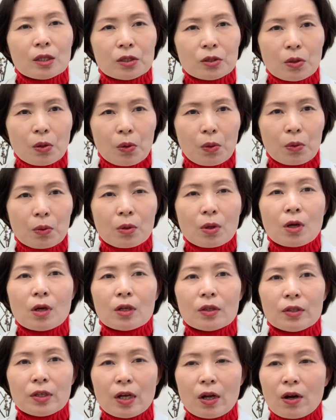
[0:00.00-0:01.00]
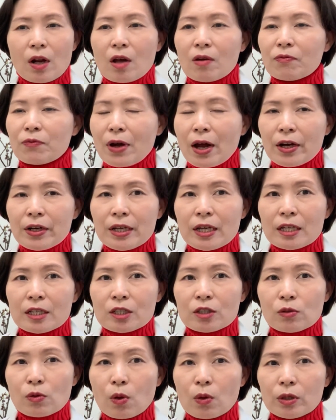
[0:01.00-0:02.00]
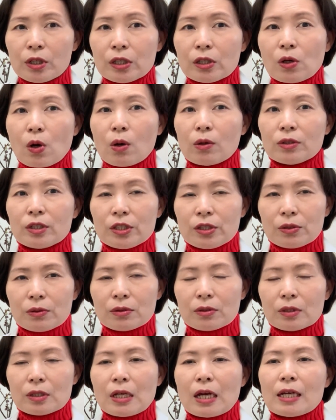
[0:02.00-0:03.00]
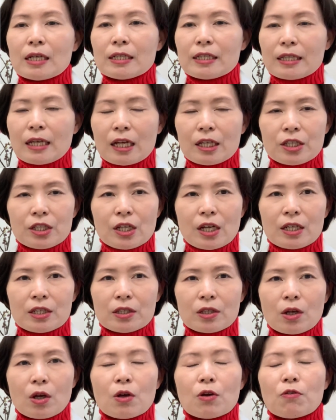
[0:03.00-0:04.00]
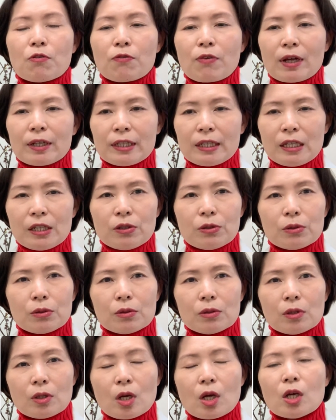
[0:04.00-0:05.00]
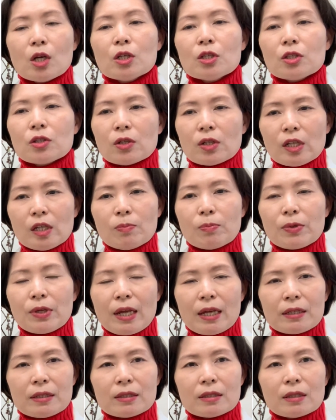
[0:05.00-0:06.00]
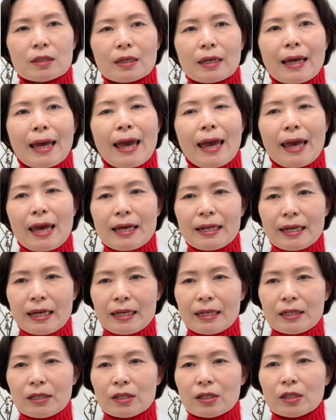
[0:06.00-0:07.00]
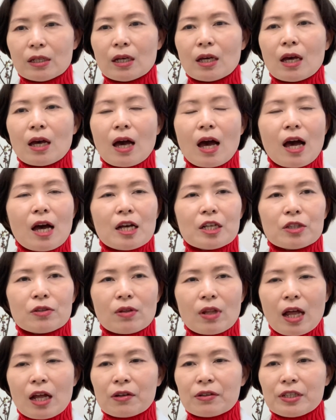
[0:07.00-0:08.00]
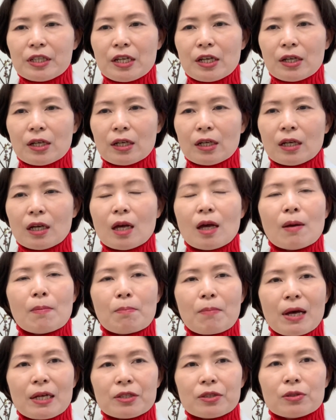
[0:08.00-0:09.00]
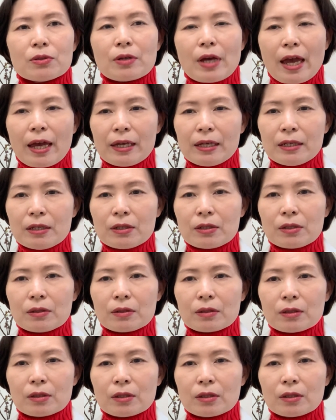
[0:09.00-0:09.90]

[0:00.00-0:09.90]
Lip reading: So, there are various chronic conditions such as fatigue, sleepiness, headache, arthralgia, muscle ache,